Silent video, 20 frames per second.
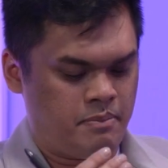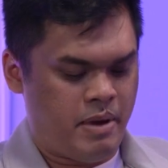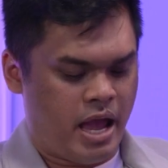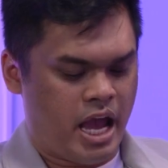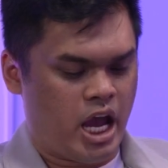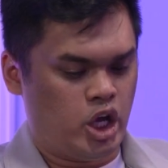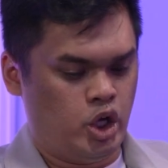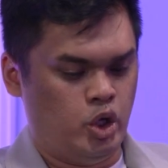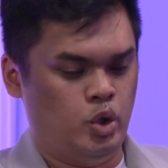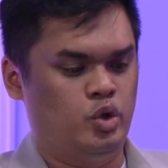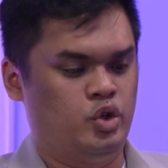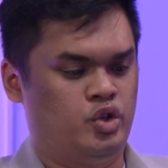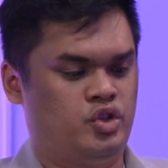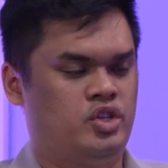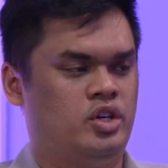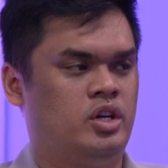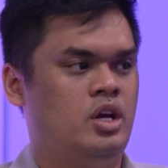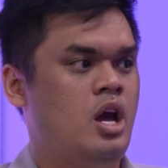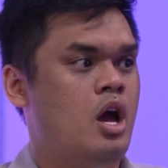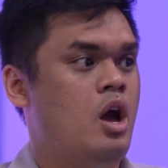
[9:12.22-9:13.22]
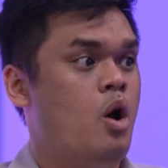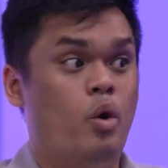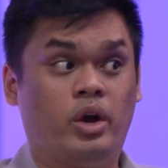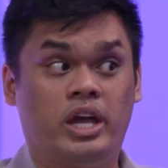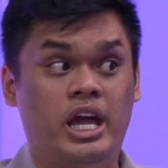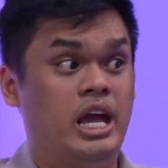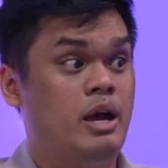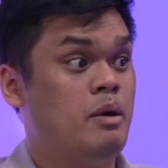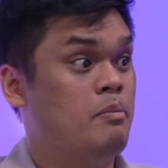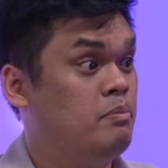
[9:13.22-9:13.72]
bag used.
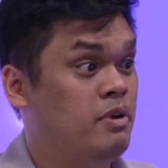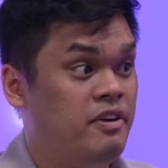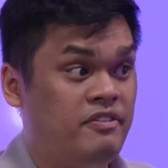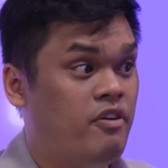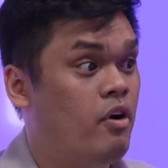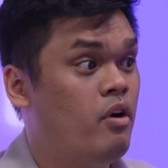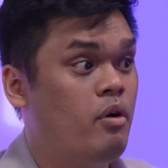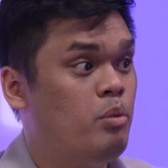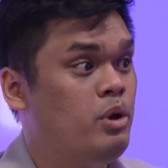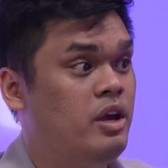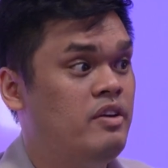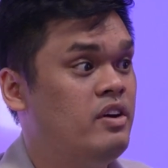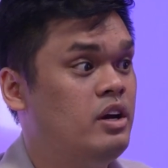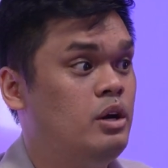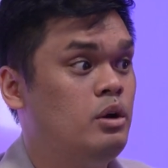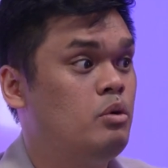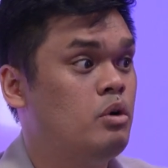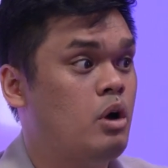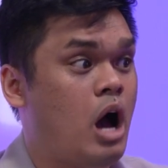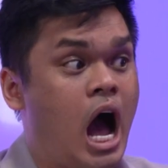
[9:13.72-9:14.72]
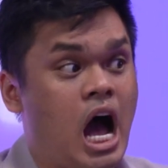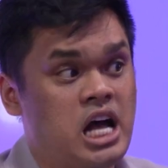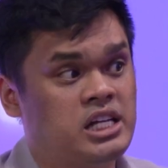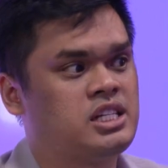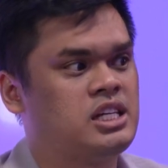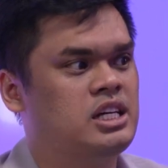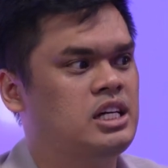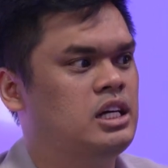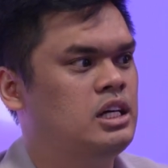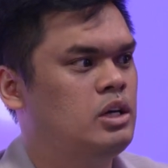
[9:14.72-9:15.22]
Okay, before we even
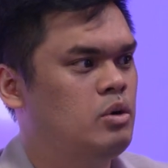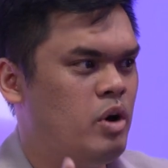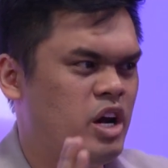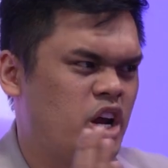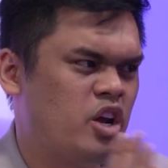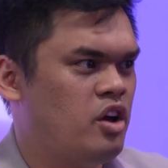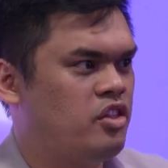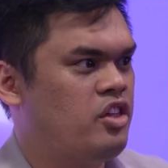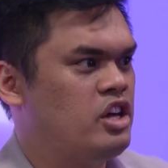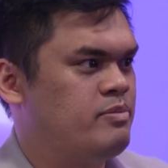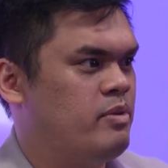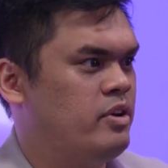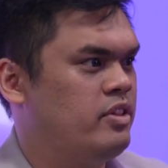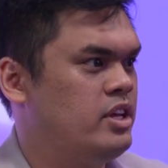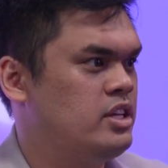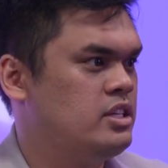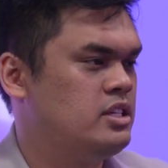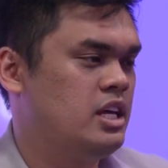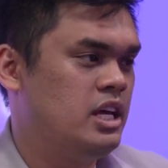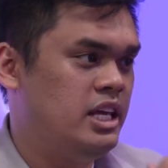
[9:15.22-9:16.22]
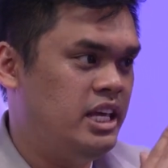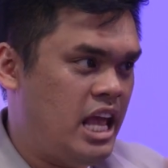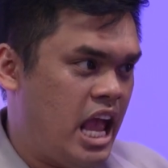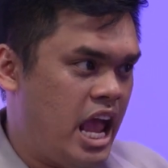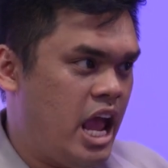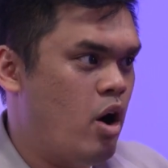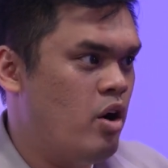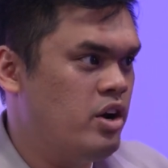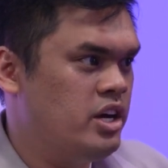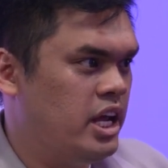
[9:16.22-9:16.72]
ask her, what are your thoughts about this?
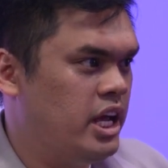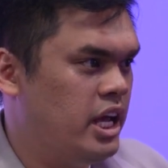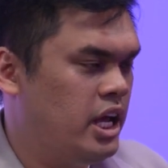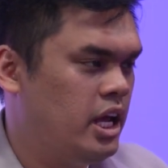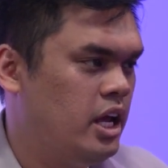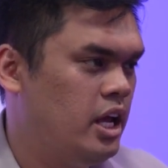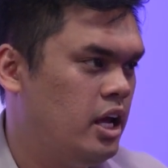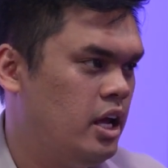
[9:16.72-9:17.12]
Yay or nay?